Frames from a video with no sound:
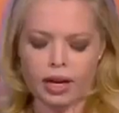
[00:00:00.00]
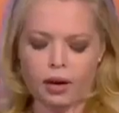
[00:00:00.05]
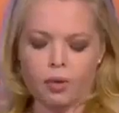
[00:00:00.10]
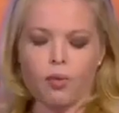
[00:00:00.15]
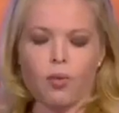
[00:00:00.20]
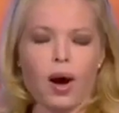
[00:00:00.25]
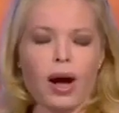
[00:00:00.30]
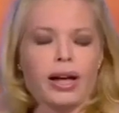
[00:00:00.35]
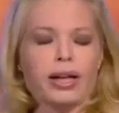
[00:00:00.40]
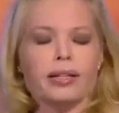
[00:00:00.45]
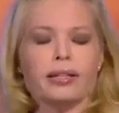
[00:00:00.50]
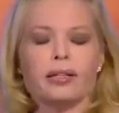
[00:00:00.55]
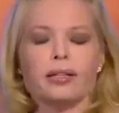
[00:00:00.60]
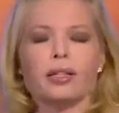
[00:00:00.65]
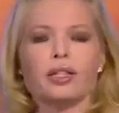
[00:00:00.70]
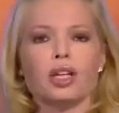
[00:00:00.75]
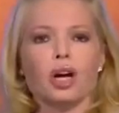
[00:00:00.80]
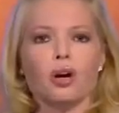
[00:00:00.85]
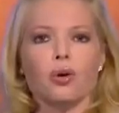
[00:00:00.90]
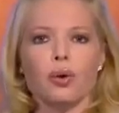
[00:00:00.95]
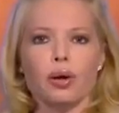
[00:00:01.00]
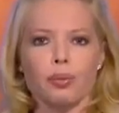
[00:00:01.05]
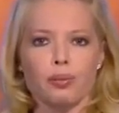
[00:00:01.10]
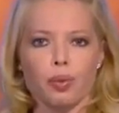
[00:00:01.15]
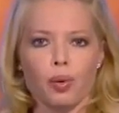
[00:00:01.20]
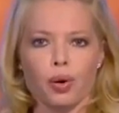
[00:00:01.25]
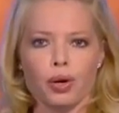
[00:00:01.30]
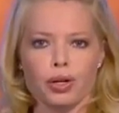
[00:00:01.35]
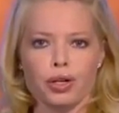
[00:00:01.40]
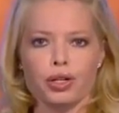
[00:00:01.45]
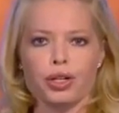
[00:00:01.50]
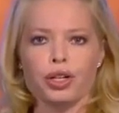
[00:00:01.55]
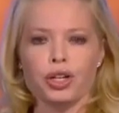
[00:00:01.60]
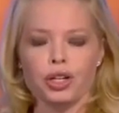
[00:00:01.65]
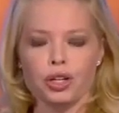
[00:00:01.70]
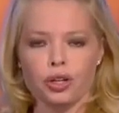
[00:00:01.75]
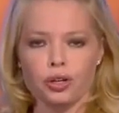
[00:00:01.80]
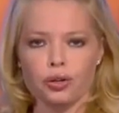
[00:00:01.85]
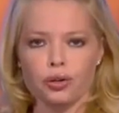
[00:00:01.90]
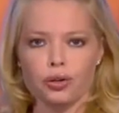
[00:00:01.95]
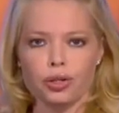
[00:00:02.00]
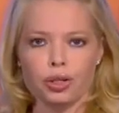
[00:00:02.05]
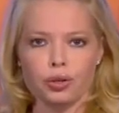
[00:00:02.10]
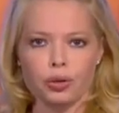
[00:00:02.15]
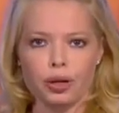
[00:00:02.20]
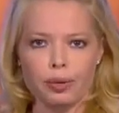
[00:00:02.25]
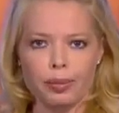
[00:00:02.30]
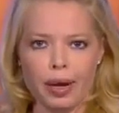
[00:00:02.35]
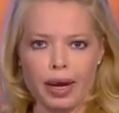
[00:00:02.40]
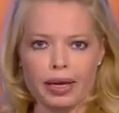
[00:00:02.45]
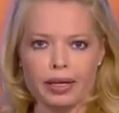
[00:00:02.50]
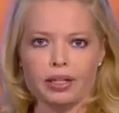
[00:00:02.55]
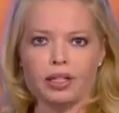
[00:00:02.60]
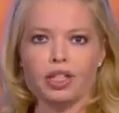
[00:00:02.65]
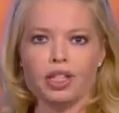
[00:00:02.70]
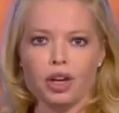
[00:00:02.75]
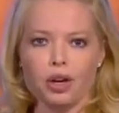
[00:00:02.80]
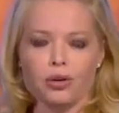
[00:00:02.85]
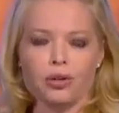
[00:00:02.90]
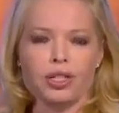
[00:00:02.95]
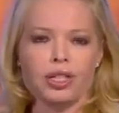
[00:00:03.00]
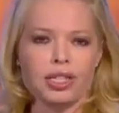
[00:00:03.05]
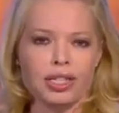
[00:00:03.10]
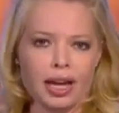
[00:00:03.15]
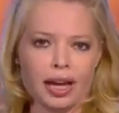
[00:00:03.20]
Now, why is it so important to you to remain so